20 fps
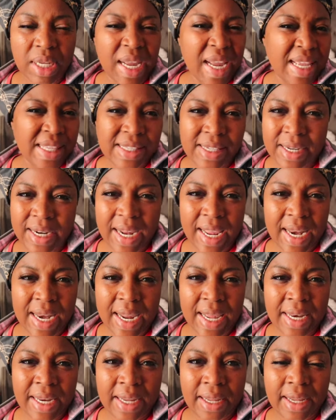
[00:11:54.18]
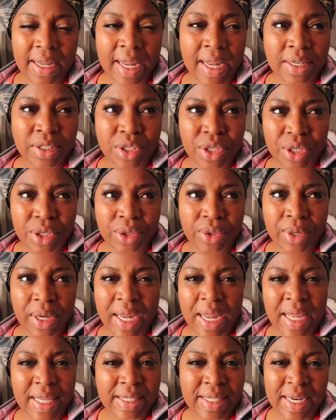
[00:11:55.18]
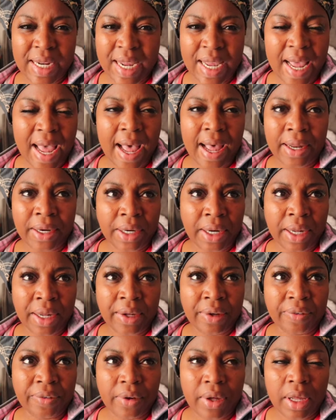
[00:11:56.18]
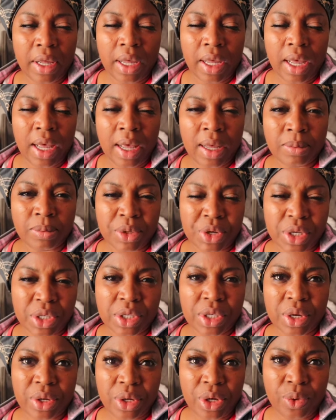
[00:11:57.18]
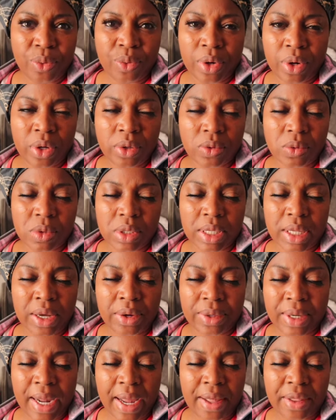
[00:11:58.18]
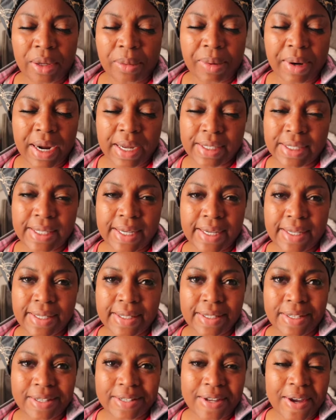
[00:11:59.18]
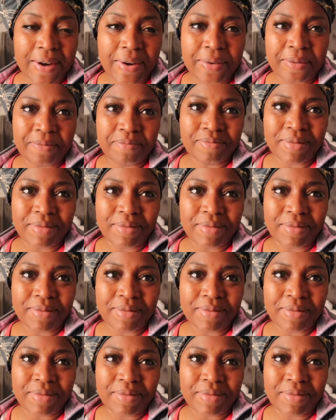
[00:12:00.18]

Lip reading: easy to get into and easy to get out of, just so you won't slow down the process. So